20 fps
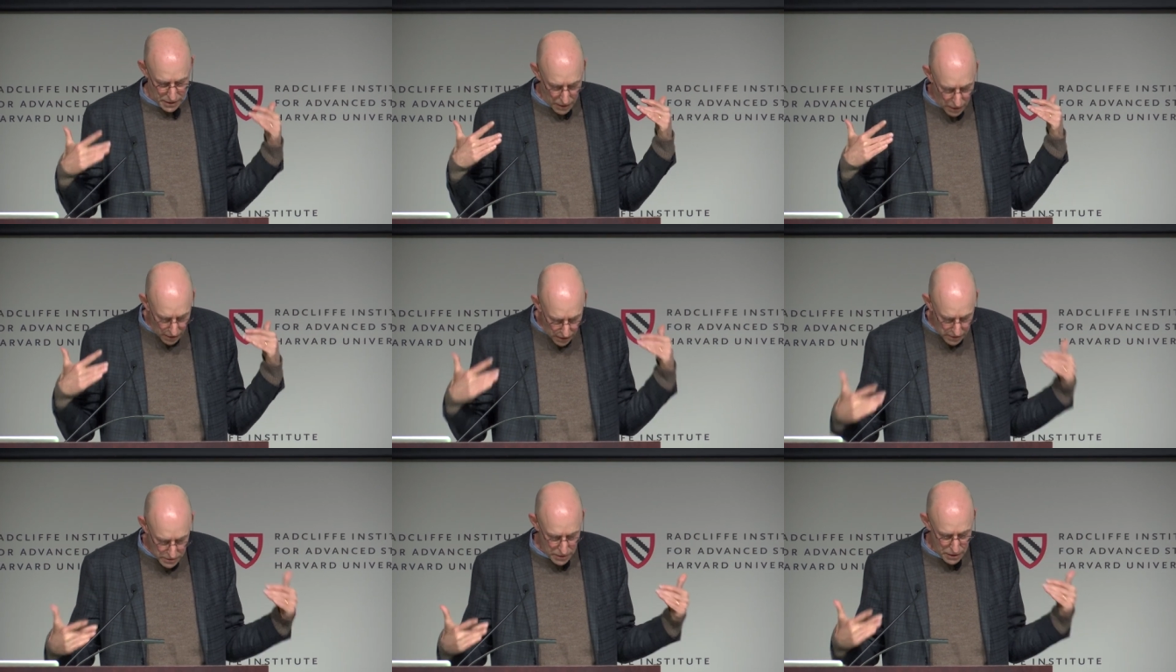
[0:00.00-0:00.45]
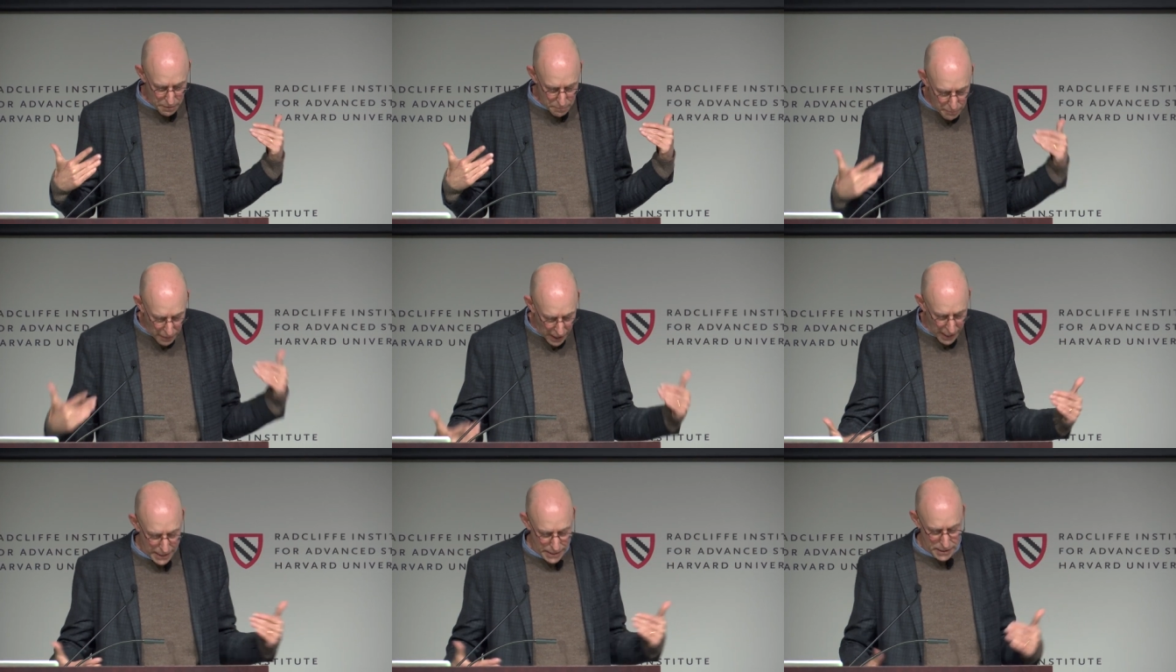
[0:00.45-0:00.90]
our
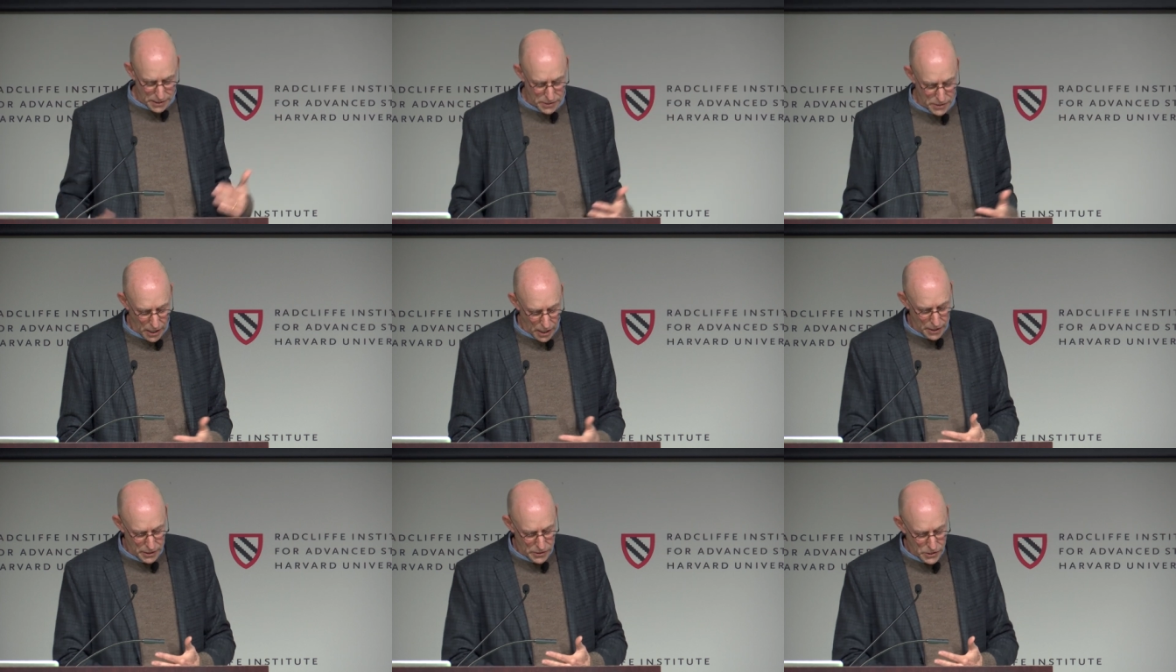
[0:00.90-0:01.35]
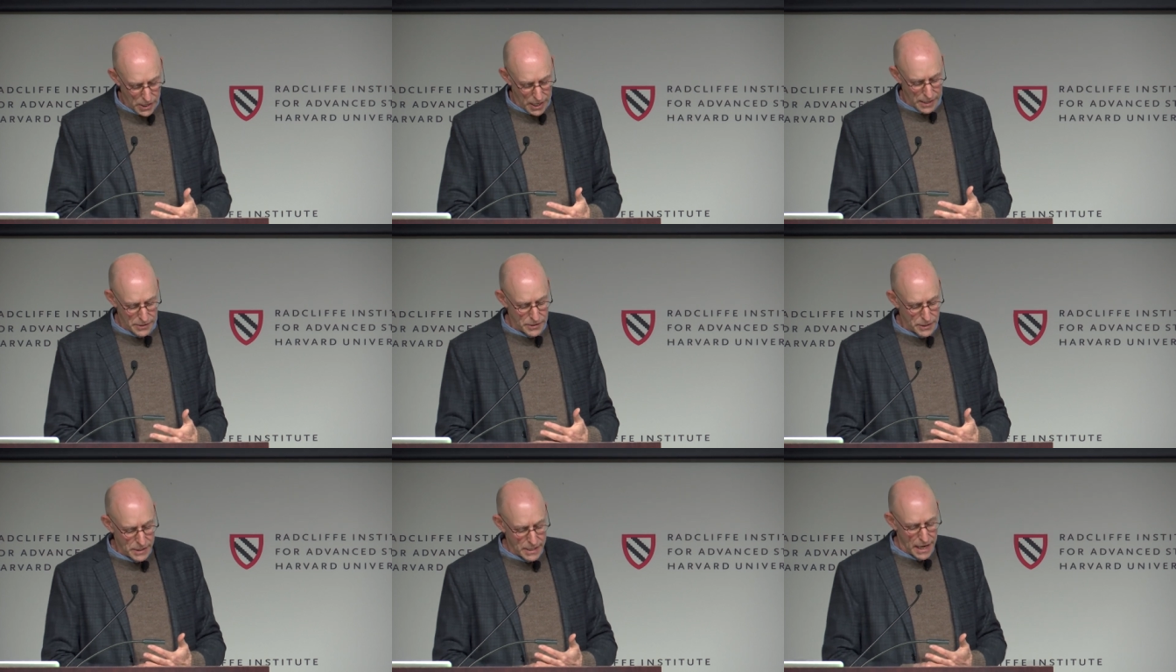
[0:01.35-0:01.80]
abiding desire to
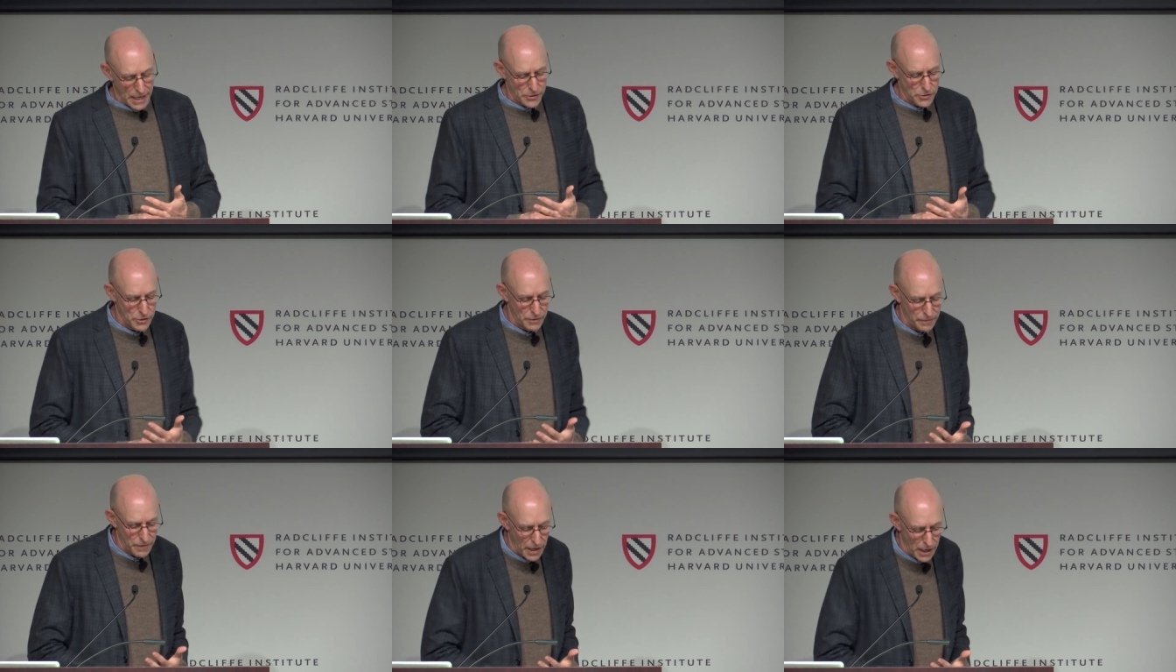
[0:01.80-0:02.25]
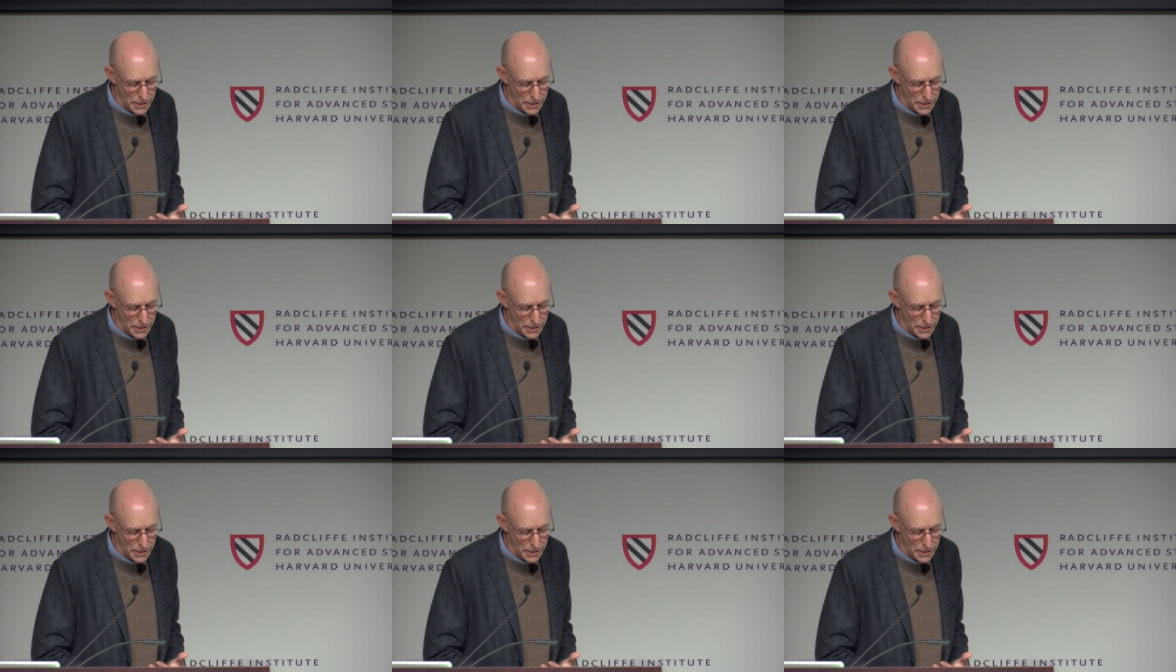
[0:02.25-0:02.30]
change the texture of